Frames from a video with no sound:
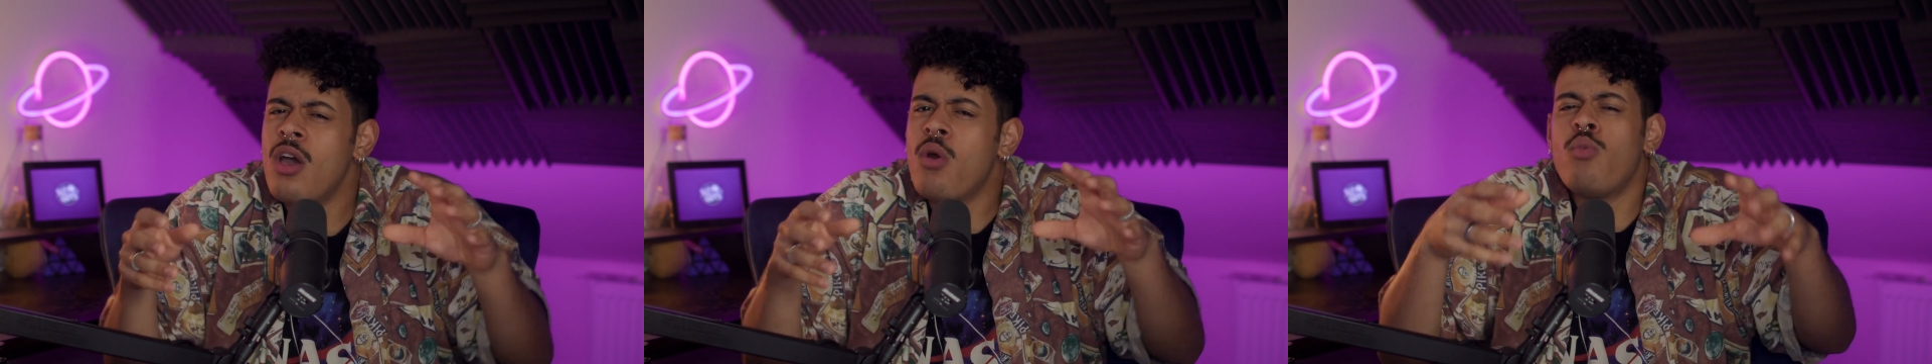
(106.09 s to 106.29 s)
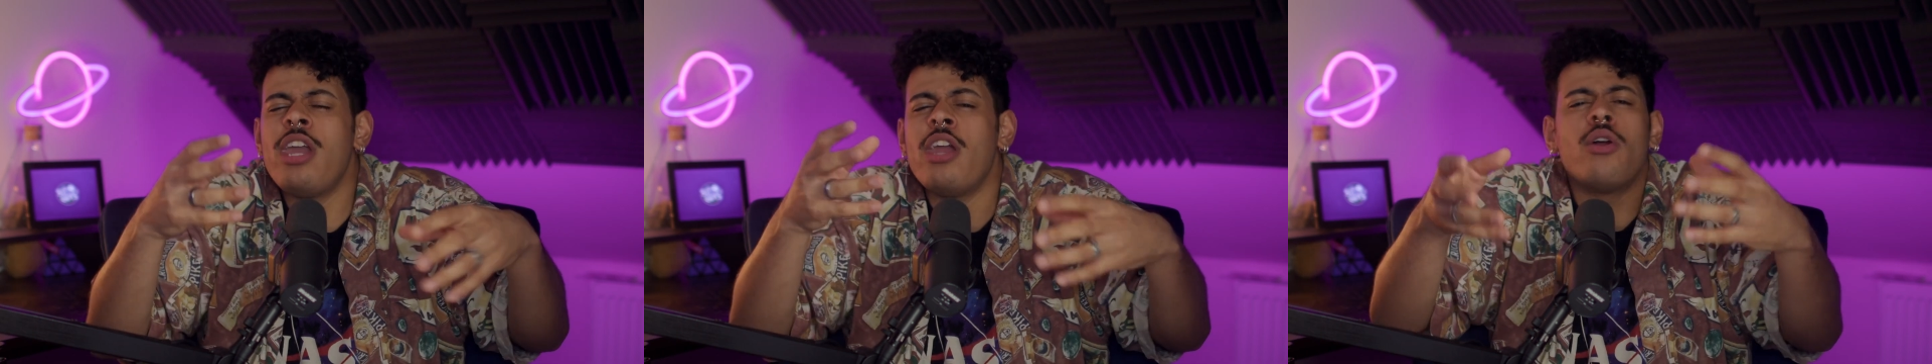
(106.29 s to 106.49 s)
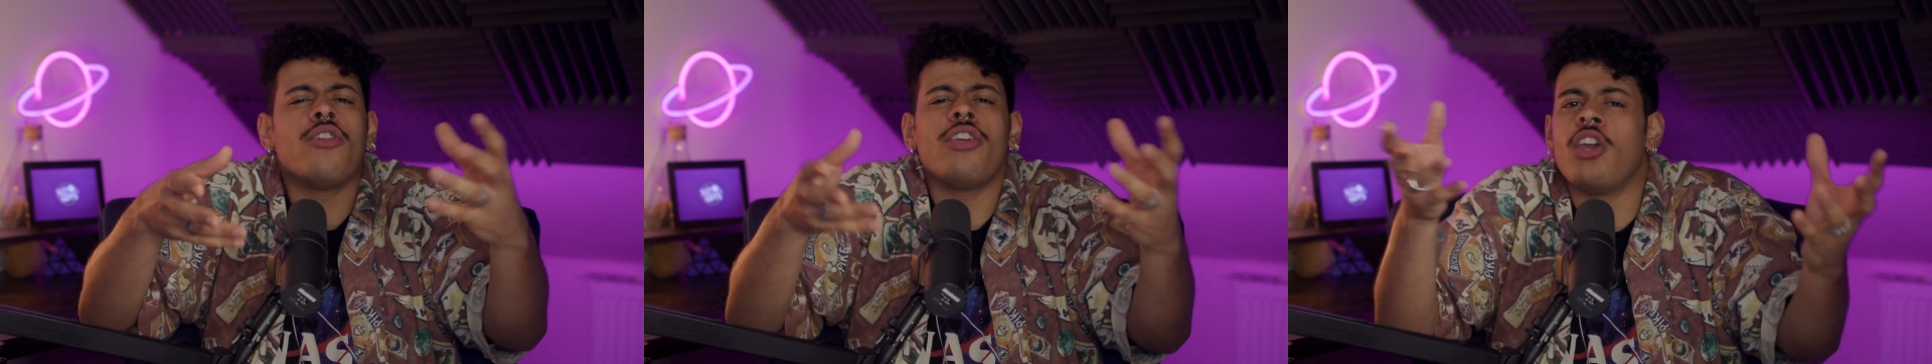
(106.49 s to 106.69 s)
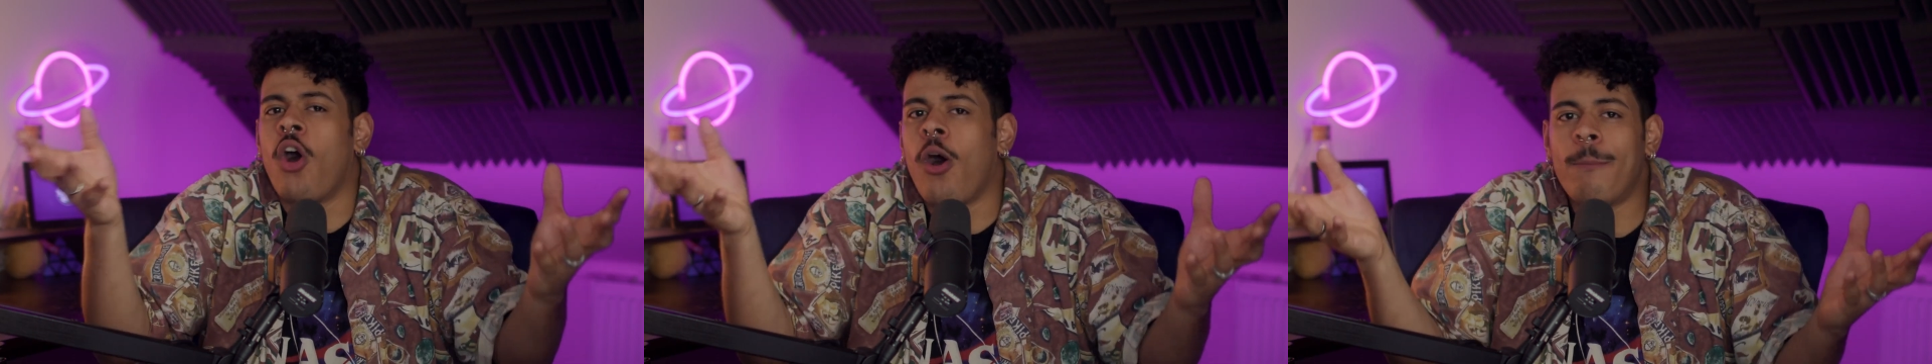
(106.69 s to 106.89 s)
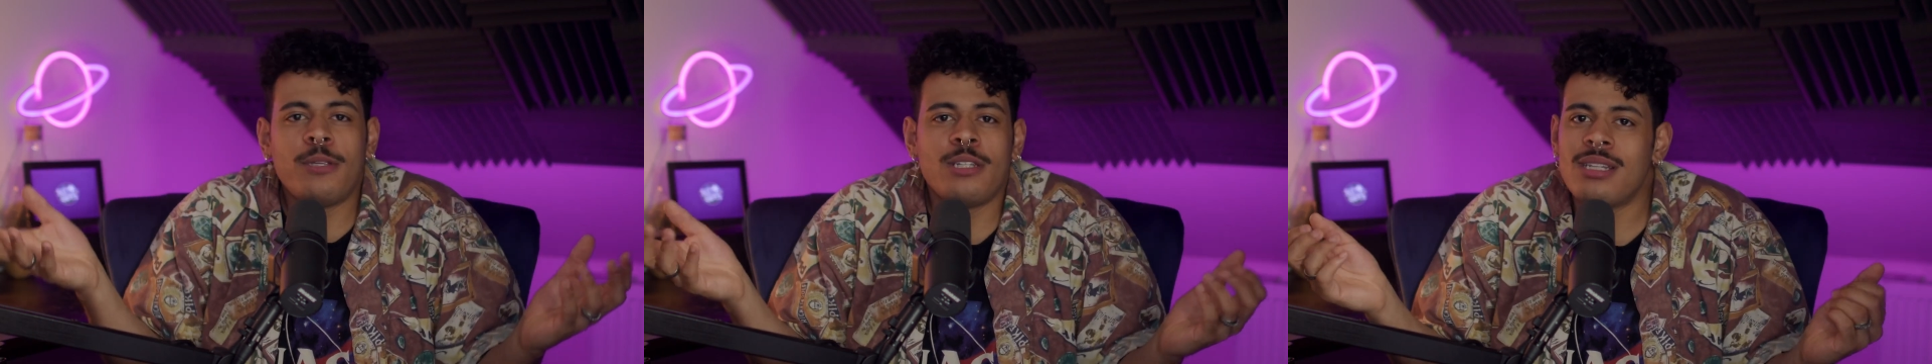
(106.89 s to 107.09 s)
Here are the
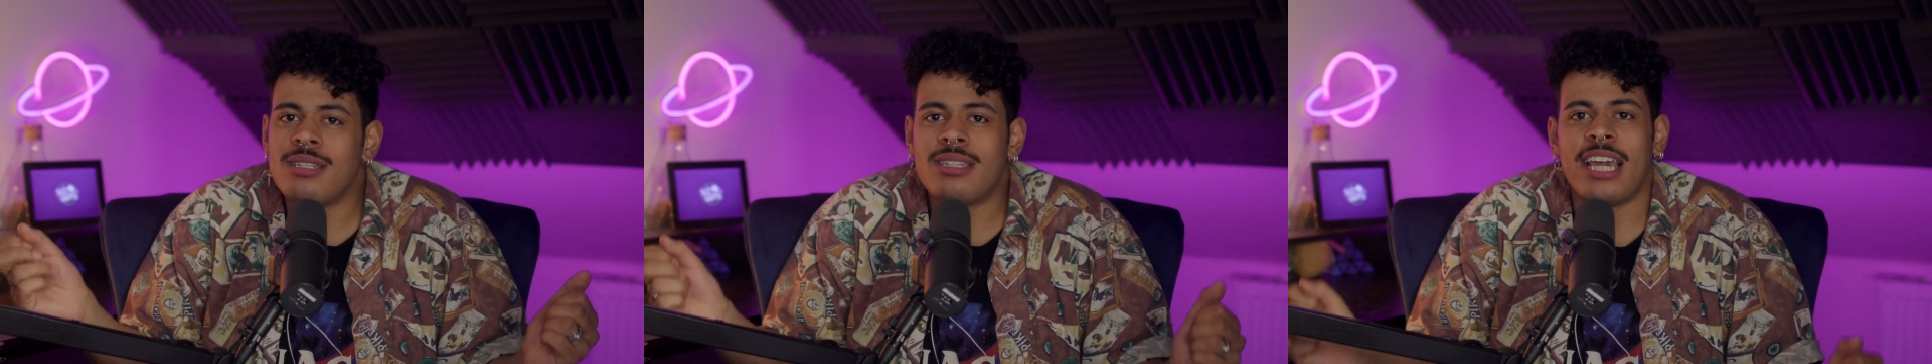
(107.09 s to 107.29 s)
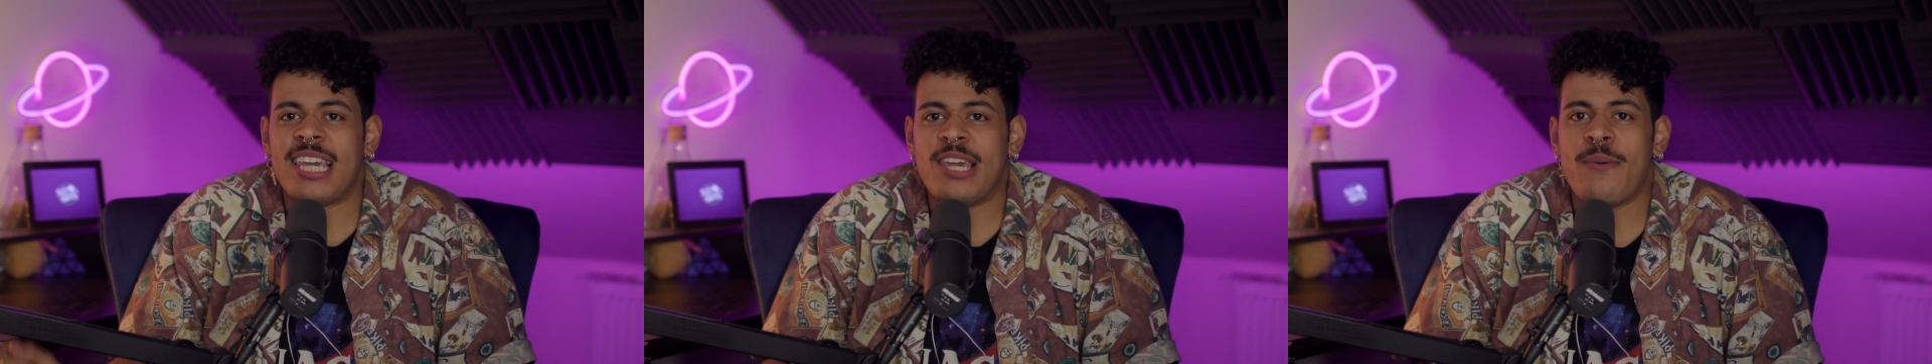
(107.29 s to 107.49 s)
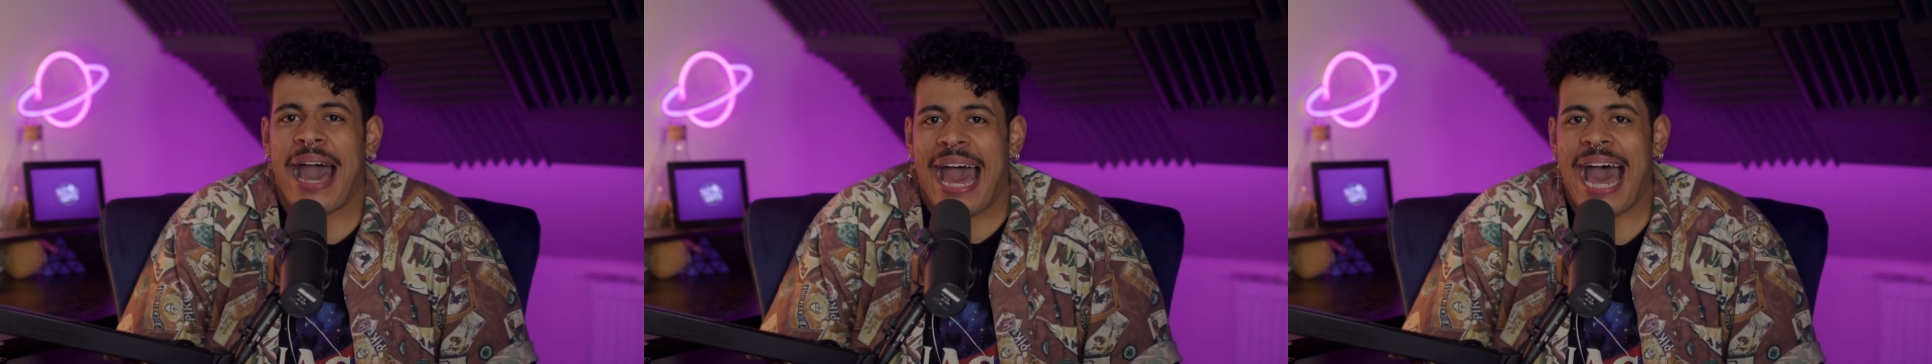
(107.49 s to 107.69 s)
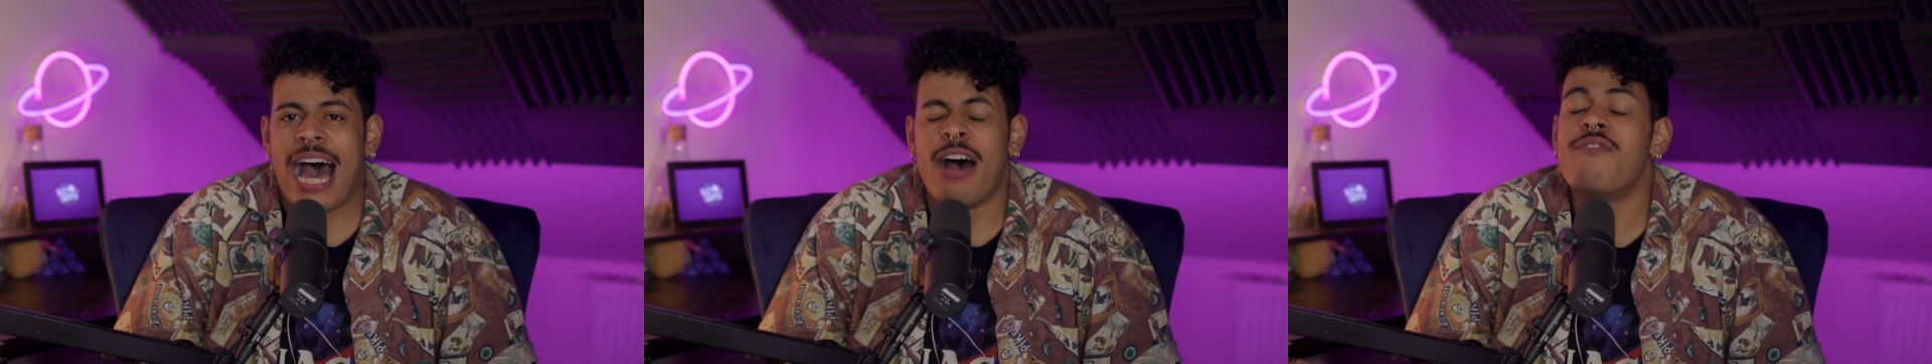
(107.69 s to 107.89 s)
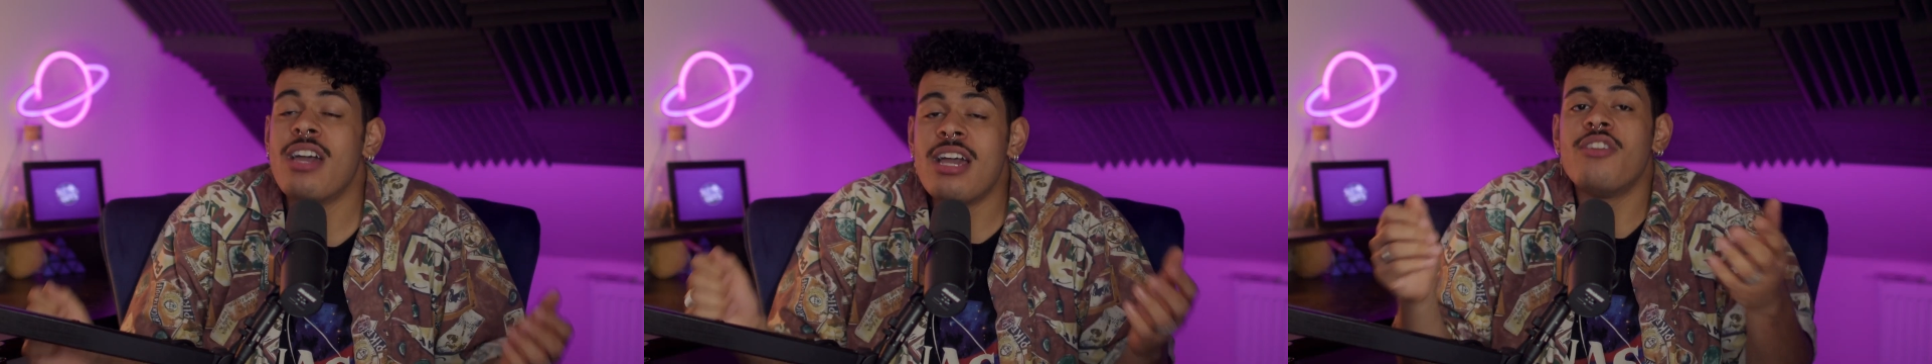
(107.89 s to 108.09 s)
options that you have.